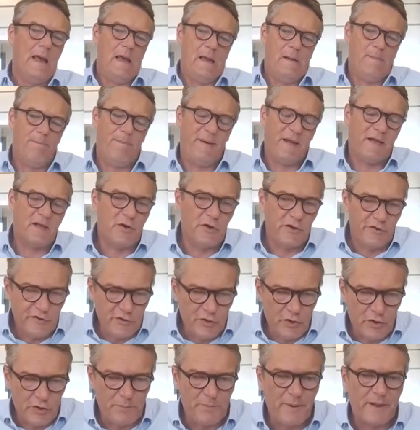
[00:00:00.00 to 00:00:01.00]
because
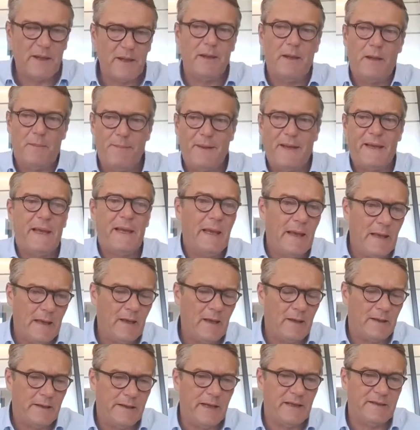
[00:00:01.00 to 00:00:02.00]
you're
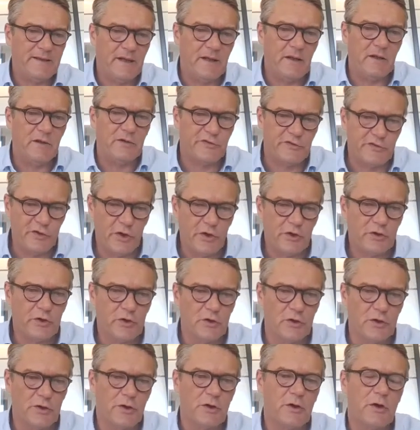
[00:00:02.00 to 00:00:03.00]
getting
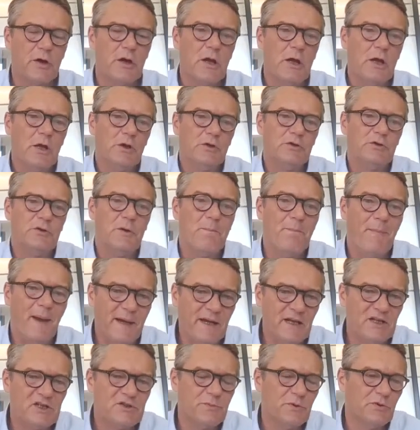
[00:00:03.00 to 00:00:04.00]
circular, the
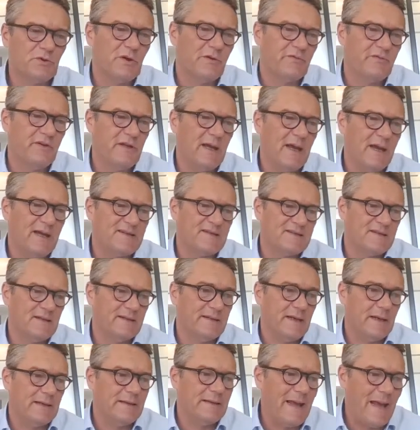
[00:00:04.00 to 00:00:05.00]
management of the asset
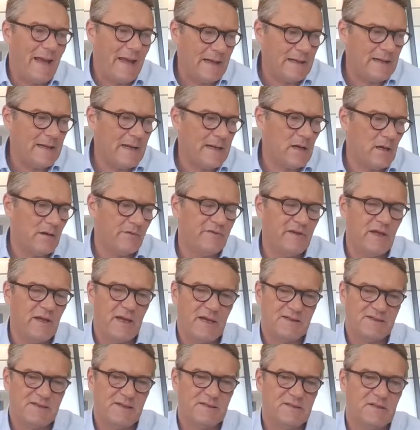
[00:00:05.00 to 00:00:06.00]
and the handling of the
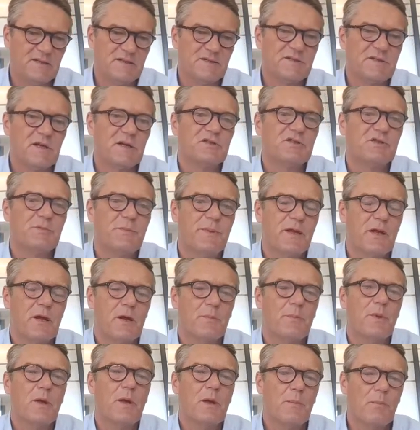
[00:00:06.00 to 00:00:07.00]
asset starts to
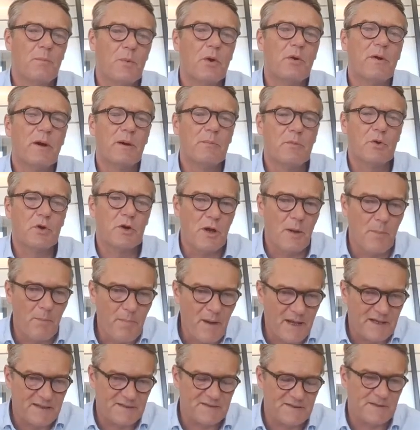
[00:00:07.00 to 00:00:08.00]
become more and more
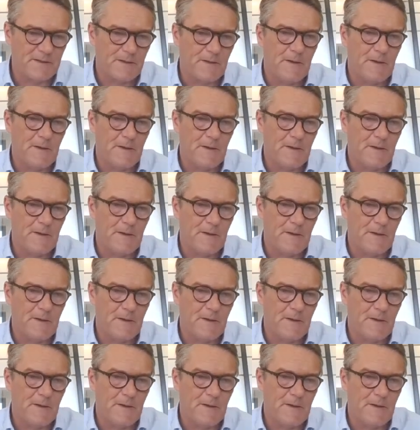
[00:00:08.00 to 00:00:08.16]
complex.